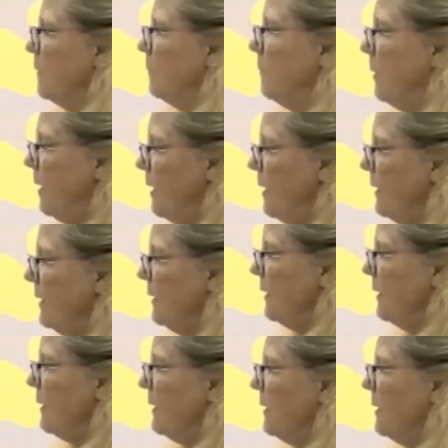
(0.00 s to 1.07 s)
but
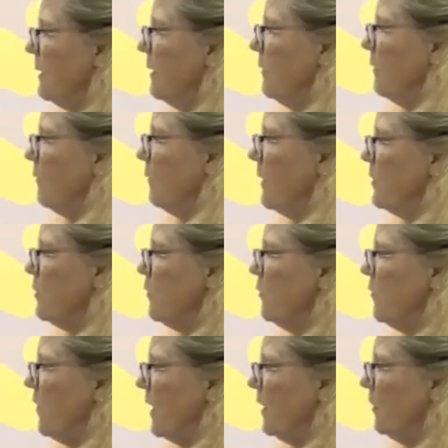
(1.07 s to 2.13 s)
when
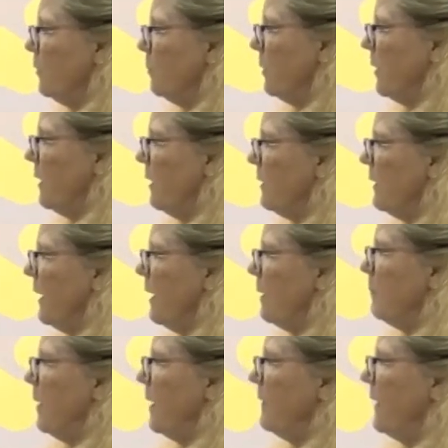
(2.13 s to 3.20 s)
you finger pluck,
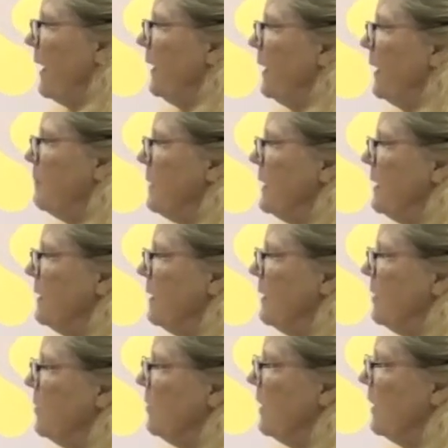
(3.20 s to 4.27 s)
and by that I mean
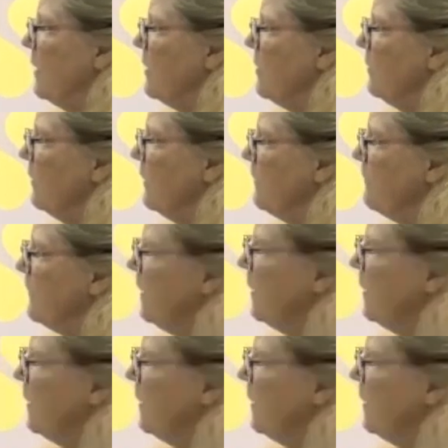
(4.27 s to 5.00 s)
you lift